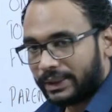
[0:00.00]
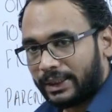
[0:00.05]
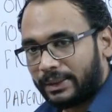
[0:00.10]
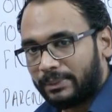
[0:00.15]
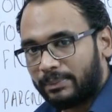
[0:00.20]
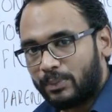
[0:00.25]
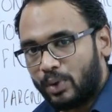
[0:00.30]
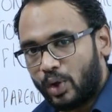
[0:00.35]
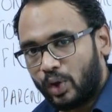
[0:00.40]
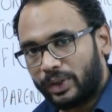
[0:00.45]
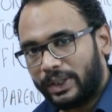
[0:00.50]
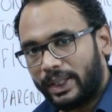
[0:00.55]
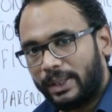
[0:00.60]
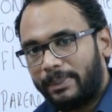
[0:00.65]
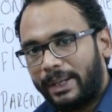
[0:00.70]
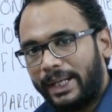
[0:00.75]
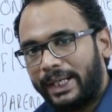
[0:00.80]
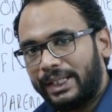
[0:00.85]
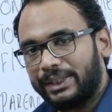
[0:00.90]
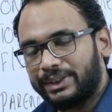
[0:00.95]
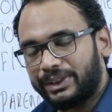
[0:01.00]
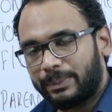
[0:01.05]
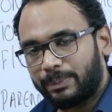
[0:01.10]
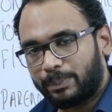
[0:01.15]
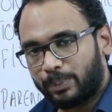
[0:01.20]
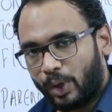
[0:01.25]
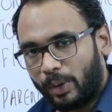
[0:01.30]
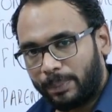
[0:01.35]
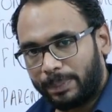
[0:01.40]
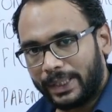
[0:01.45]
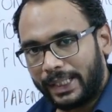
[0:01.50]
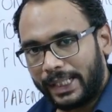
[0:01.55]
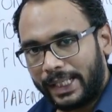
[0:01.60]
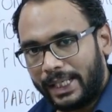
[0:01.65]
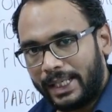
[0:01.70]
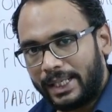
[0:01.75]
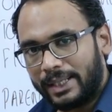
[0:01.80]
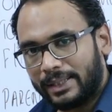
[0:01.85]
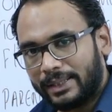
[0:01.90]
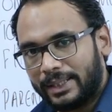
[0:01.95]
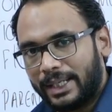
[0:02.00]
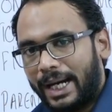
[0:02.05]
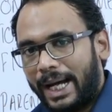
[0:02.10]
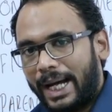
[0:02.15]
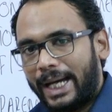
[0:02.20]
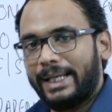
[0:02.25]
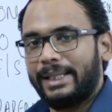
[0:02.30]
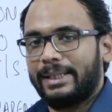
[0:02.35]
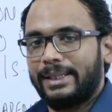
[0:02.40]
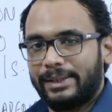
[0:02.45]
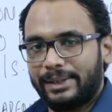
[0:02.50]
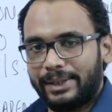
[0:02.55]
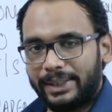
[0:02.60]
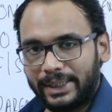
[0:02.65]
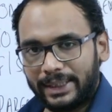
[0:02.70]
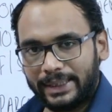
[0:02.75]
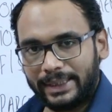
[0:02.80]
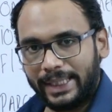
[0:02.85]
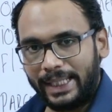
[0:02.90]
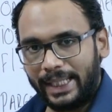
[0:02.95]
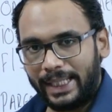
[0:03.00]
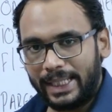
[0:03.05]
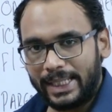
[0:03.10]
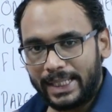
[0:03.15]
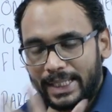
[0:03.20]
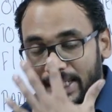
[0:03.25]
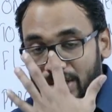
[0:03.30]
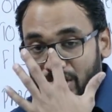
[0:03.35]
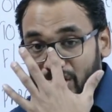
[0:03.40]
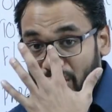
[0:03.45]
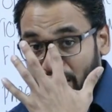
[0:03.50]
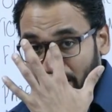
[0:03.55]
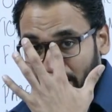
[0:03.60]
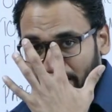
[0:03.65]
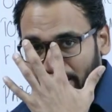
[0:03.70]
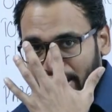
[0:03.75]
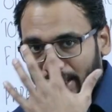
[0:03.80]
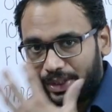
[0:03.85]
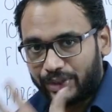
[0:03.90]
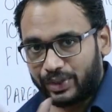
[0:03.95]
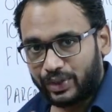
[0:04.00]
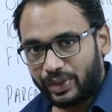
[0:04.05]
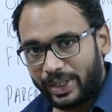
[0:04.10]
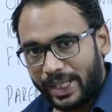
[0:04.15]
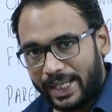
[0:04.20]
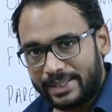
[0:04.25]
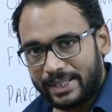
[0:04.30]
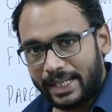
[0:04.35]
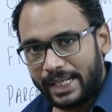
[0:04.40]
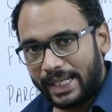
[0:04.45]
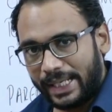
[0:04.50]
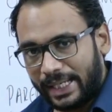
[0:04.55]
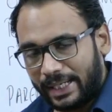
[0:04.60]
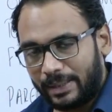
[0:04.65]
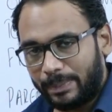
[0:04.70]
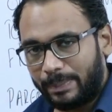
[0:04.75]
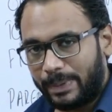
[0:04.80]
The more they manage it properly, the higher the return they generate. So there is a link